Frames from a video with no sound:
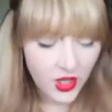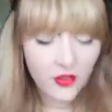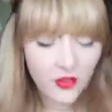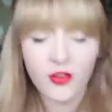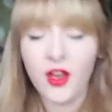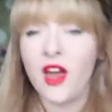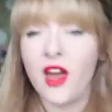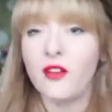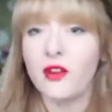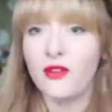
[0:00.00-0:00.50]

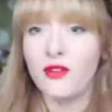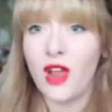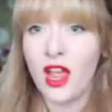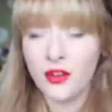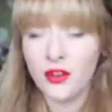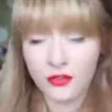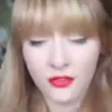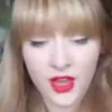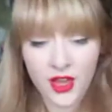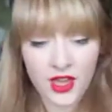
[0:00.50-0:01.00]
if I have a
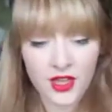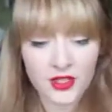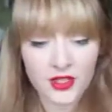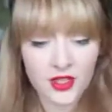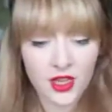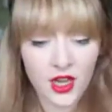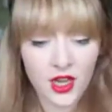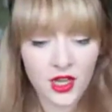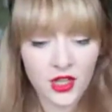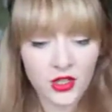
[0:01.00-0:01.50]
red
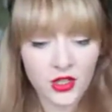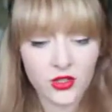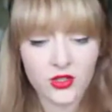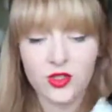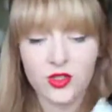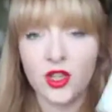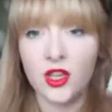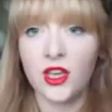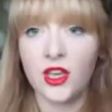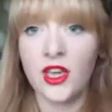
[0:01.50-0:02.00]
face, I
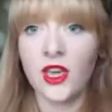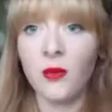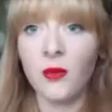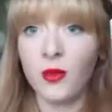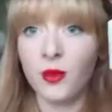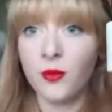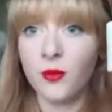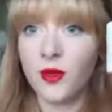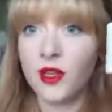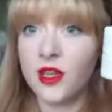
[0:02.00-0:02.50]
use the
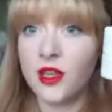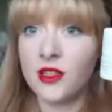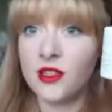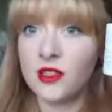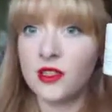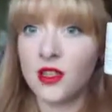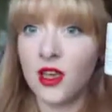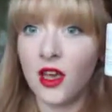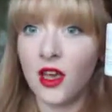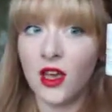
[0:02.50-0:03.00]
Keep the
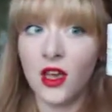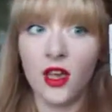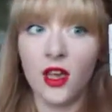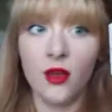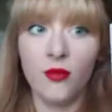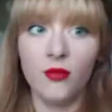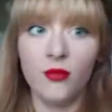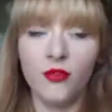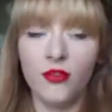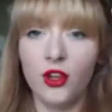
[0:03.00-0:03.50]
Peace
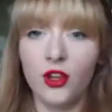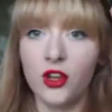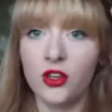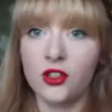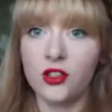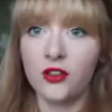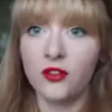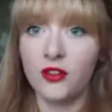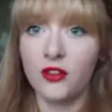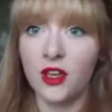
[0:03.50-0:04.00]

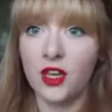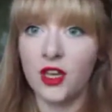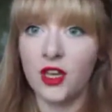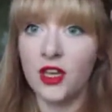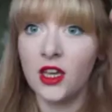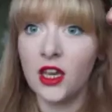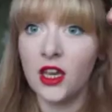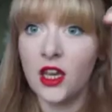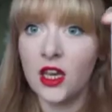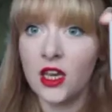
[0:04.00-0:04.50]
Philosophy
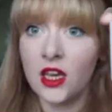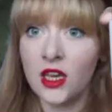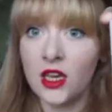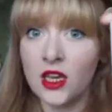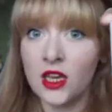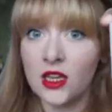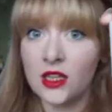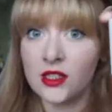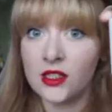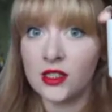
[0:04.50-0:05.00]

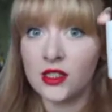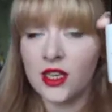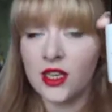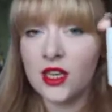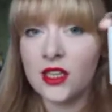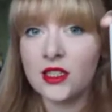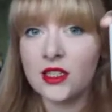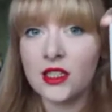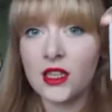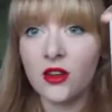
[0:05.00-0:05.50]

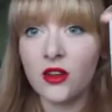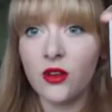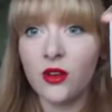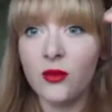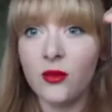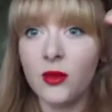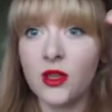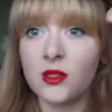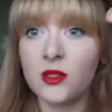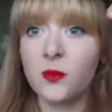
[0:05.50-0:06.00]
Skin
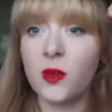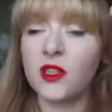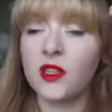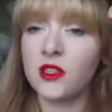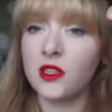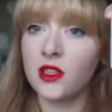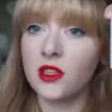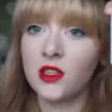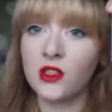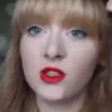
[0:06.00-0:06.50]
Serum. It's
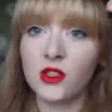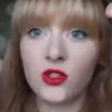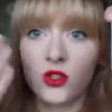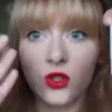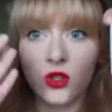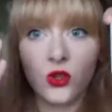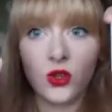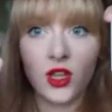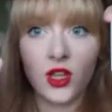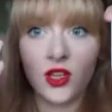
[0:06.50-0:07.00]
basically
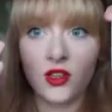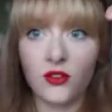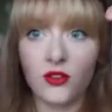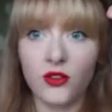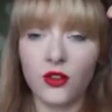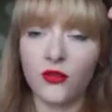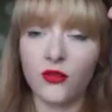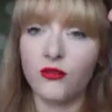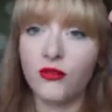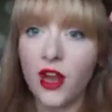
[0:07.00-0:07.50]
soothing
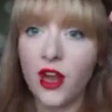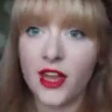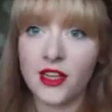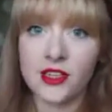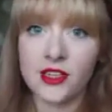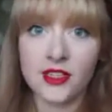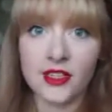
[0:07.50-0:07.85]
for red